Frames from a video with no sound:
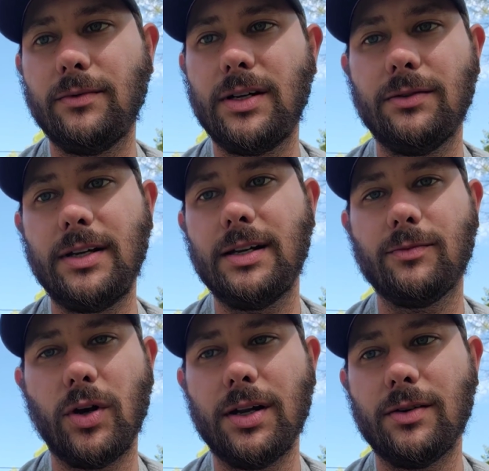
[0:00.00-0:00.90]
we don't need
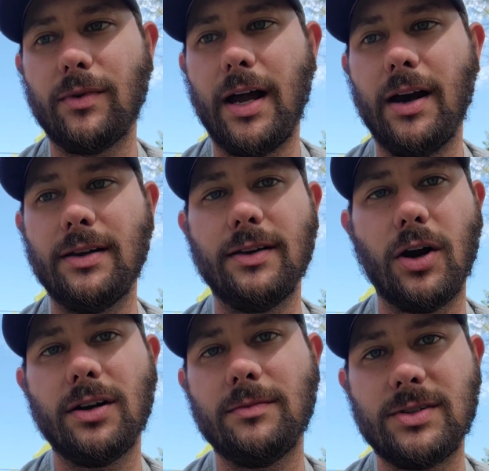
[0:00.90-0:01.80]
him running around and
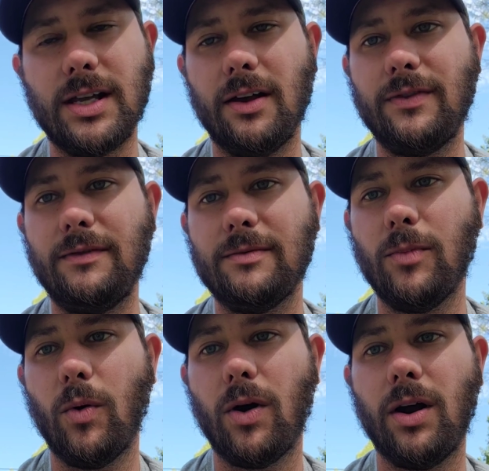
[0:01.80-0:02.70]
hurting himself even
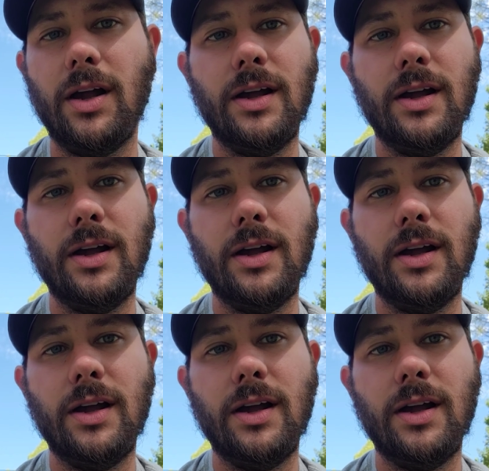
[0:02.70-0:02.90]
more.